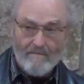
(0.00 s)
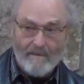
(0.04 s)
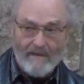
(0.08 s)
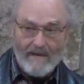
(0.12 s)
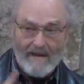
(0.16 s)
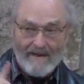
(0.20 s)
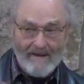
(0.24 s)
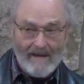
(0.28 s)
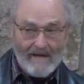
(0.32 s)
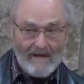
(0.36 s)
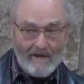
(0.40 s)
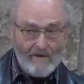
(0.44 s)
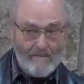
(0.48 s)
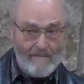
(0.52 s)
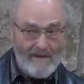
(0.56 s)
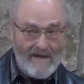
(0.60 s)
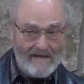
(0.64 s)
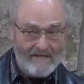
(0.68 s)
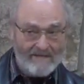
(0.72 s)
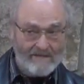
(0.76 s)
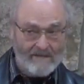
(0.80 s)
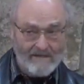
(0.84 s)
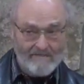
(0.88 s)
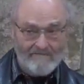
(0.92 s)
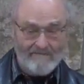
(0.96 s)
but I've got to go
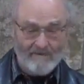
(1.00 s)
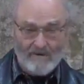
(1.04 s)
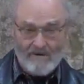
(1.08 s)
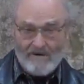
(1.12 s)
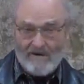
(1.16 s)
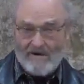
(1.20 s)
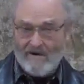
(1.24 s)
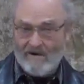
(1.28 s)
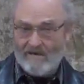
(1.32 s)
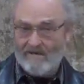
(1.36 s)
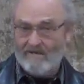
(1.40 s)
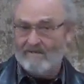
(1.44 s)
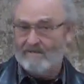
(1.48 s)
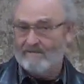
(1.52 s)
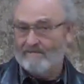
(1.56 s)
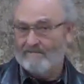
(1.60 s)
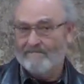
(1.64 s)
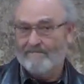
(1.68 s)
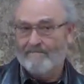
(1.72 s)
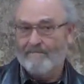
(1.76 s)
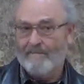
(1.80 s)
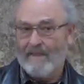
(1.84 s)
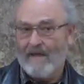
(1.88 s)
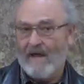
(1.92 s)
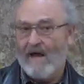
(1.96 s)
back to Invercargill.
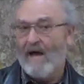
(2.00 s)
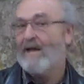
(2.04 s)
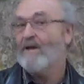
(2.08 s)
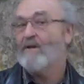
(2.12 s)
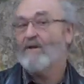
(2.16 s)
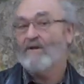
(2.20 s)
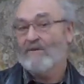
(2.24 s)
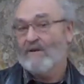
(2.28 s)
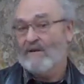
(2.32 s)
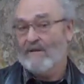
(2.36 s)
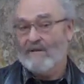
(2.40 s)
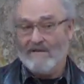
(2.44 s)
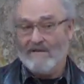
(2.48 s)
I don't know